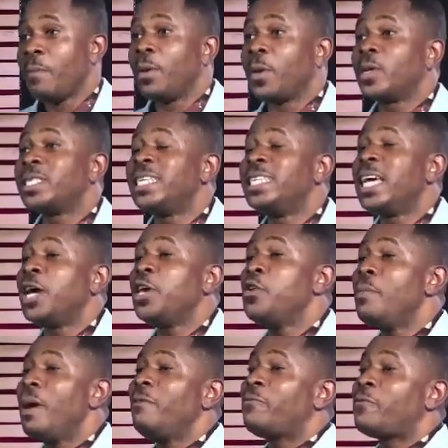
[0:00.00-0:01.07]
Because in their
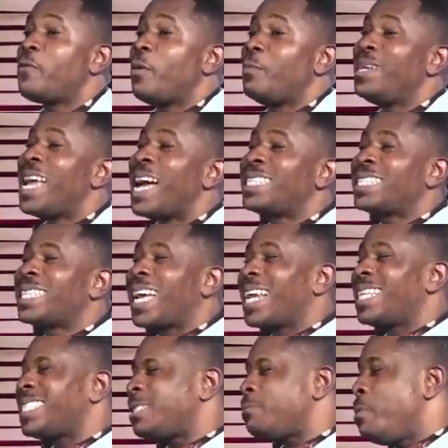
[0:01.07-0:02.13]
human form, their
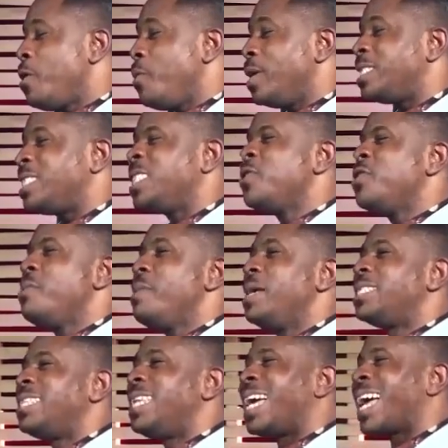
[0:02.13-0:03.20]
spirit still
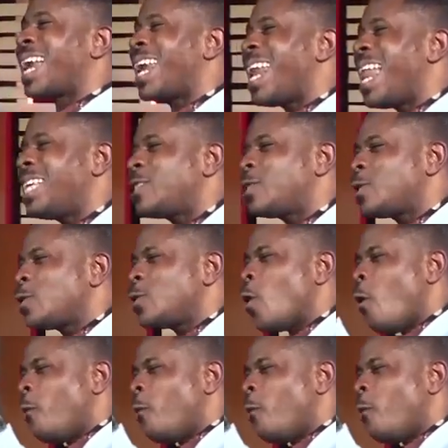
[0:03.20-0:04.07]
remains in the class